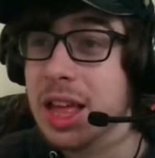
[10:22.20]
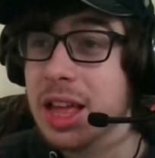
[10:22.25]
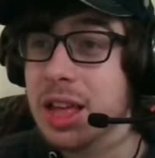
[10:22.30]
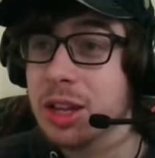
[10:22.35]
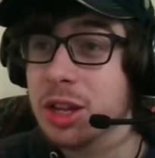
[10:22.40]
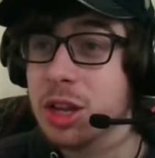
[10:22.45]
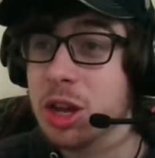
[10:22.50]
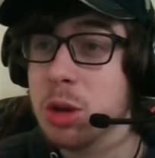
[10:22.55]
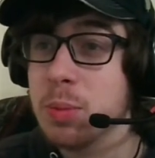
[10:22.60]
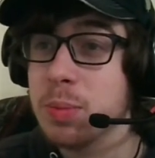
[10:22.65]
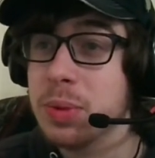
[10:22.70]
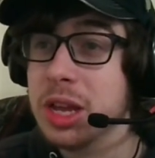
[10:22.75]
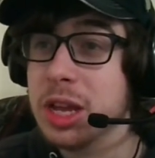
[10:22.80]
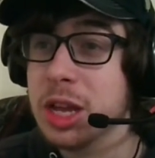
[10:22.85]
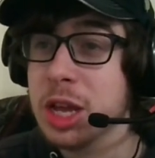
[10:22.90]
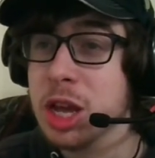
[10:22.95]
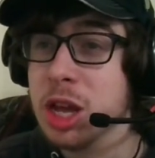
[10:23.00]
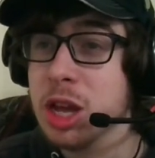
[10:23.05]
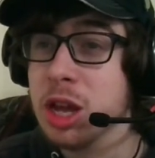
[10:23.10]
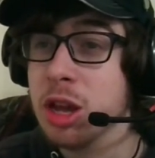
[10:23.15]
could be
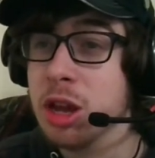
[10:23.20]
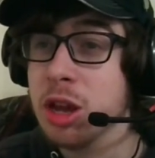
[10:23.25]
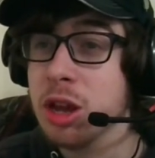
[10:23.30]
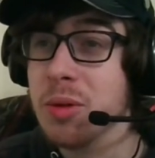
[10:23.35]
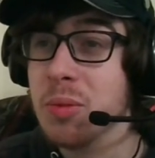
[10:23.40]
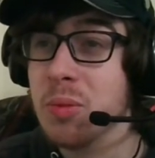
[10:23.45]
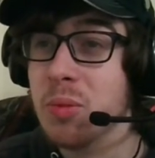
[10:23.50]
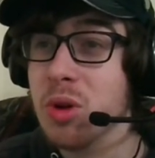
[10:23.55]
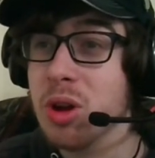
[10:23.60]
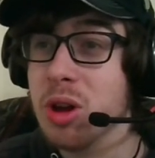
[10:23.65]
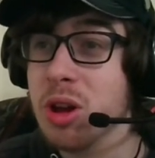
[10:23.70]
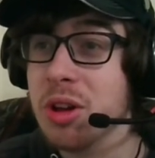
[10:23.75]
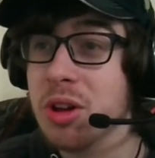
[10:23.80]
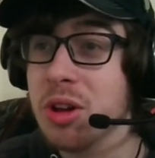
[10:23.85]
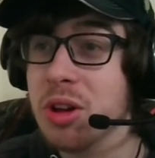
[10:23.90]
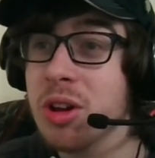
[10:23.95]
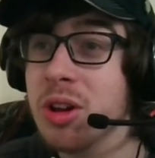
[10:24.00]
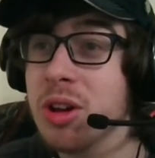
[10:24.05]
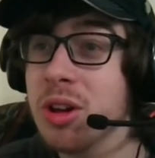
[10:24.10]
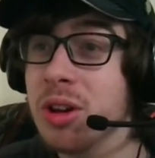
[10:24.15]
hero.
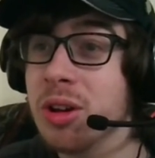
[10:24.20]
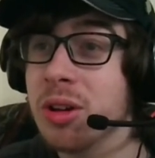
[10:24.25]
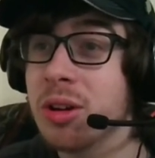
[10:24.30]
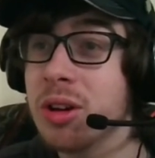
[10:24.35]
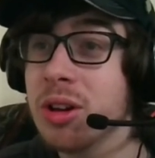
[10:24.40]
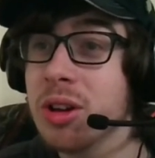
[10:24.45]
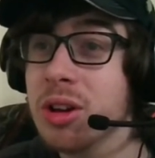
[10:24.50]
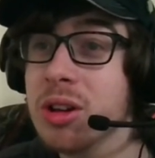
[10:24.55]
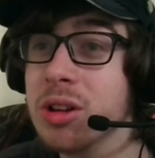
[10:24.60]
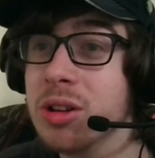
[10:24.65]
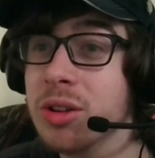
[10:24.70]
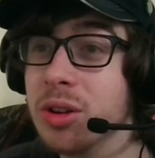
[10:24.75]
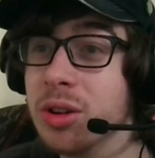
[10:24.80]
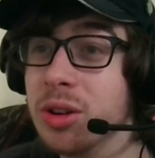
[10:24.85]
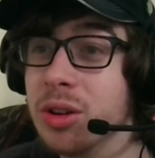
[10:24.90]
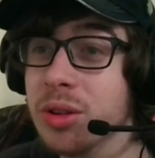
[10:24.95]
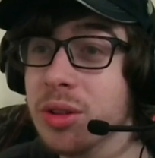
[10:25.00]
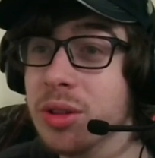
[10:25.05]
Uh,